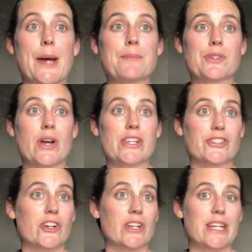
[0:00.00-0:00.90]
So I
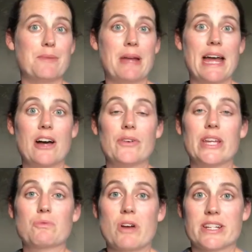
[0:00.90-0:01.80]
started him out
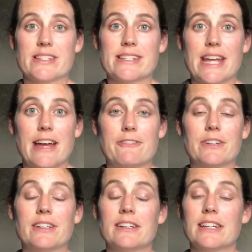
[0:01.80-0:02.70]
in rod and staff
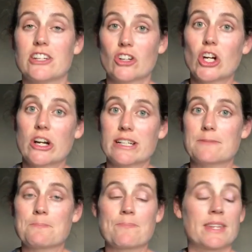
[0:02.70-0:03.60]
kindergarten
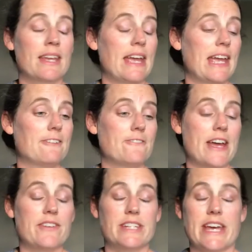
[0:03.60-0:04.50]
and
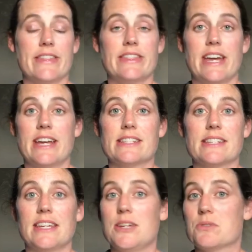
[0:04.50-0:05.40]
found out that
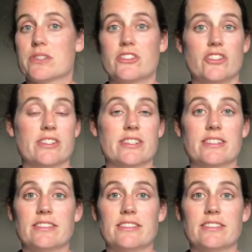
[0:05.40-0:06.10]
he was just